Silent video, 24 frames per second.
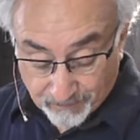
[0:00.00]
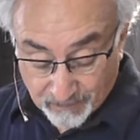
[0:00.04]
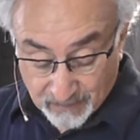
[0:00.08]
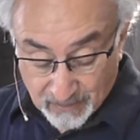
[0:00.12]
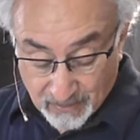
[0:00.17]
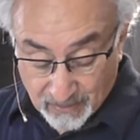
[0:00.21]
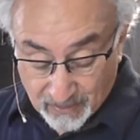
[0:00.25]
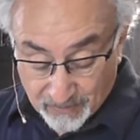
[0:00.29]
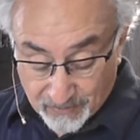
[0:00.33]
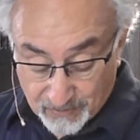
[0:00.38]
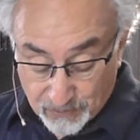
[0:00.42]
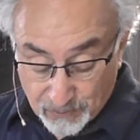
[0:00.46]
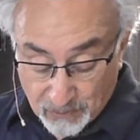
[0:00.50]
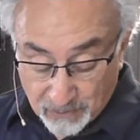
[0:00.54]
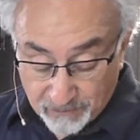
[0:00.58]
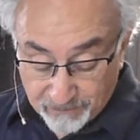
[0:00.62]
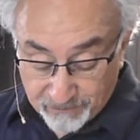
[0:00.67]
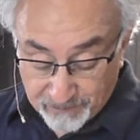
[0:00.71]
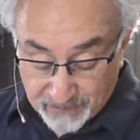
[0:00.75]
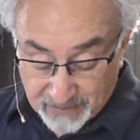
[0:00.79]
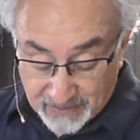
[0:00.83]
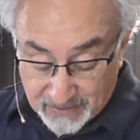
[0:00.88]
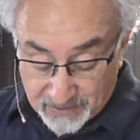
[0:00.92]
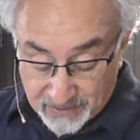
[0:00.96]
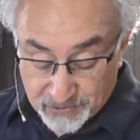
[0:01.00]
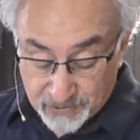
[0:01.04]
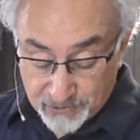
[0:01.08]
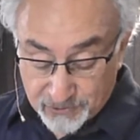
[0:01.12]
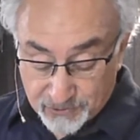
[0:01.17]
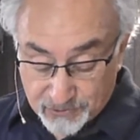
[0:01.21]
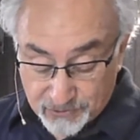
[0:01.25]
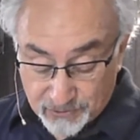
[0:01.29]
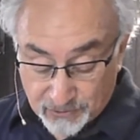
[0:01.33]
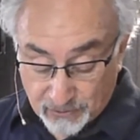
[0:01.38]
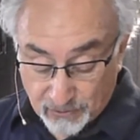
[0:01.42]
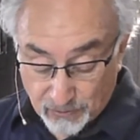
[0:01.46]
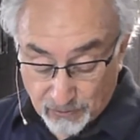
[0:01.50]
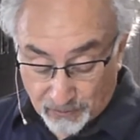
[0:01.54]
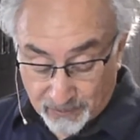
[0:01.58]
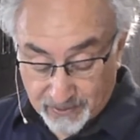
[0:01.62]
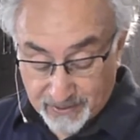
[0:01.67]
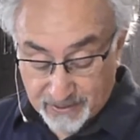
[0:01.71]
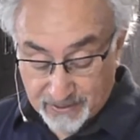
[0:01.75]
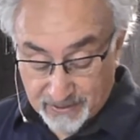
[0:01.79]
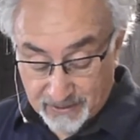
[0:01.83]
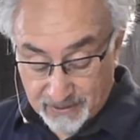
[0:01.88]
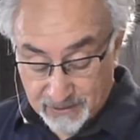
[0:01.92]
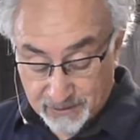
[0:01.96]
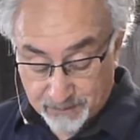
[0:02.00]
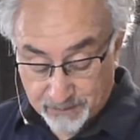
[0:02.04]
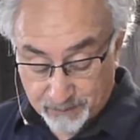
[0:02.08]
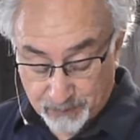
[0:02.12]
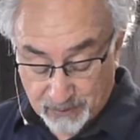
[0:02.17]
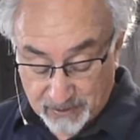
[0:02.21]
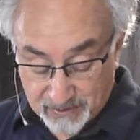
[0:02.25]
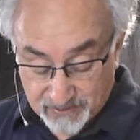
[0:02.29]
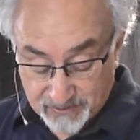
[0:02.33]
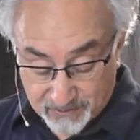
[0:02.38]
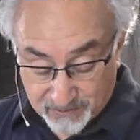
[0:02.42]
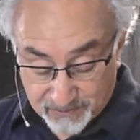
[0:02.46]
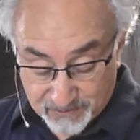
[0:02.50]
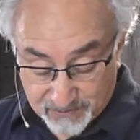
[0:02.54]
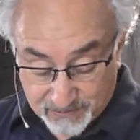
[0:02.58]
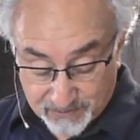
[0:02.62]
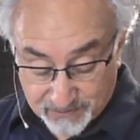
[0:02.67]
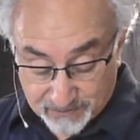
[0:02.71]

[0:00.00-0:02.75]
that no flesh should glory in his presence.